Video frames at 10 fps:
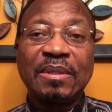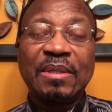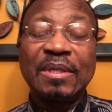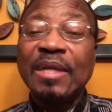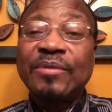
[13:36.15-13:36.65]

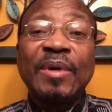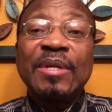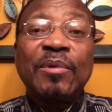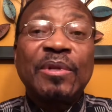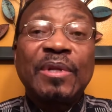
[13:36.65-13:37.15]
That's why they
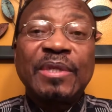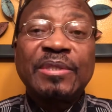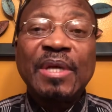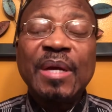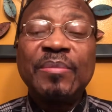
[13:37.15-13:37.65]
were not
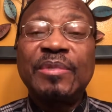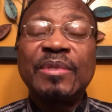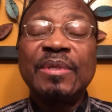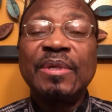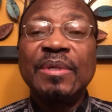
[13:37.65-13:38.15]
ashamed.
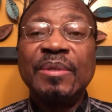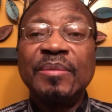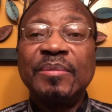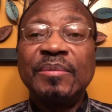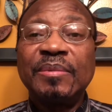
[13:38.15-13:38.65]

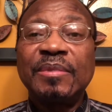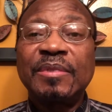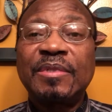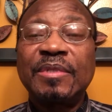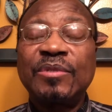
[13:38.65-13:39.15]

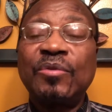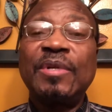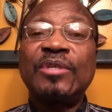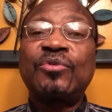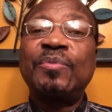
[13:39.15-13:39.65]
See, so
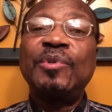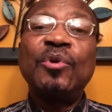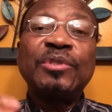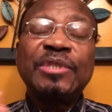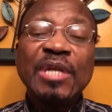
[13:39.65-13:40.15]
there should be
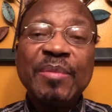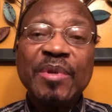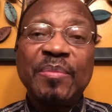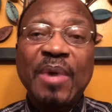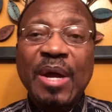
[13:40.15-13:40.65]
no shame
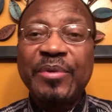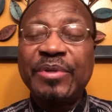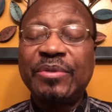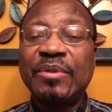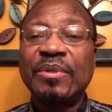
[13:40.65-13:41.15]
in
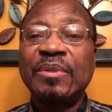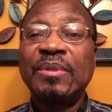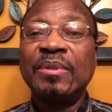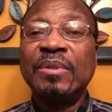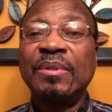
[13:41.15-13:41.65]
marriage.
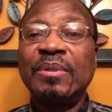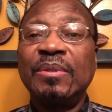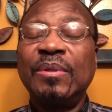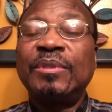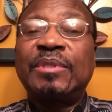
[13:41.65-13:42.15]

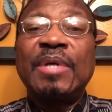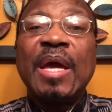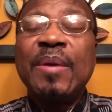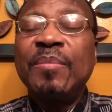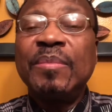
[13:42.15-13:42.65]
No
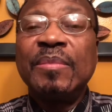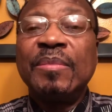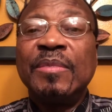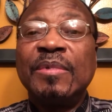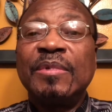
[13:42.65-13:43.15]
shame.
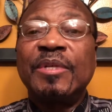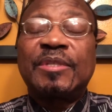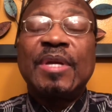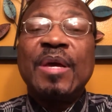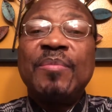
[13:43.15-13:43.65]
The
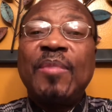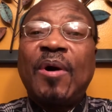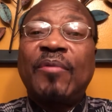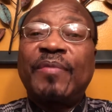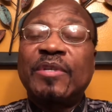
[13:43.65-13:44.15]
shame
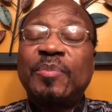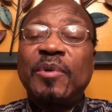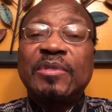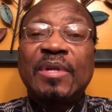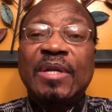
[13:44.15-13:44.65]
of
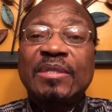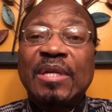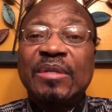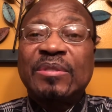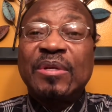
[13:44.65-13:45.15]
exposing
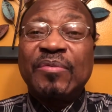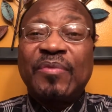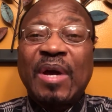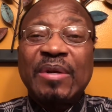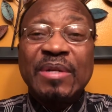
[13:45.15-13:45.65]
ourselves if
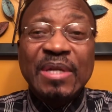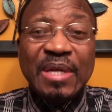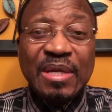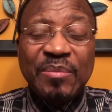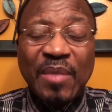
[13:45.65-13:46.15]
you are
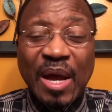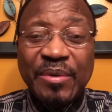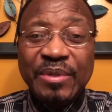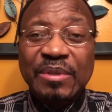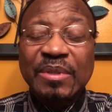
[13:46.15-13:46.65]
legally
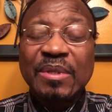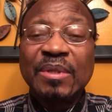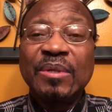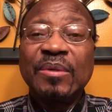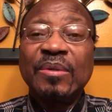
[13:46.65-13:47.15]
married,
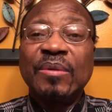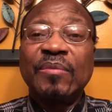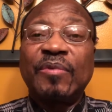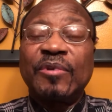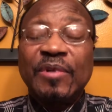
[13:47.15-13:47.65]

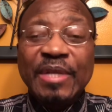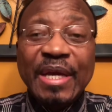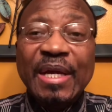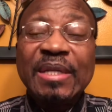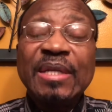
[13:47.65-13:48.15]
for your
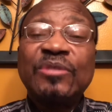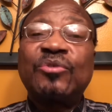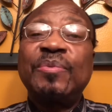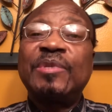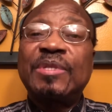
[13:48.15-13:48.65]
nakedness
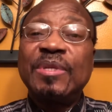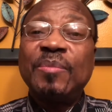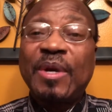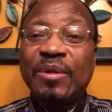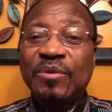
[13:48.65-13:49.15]
to be seen
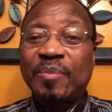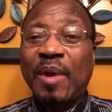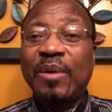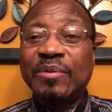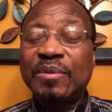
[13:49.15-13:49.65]
by your
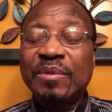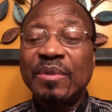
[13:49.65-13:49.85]
spouse,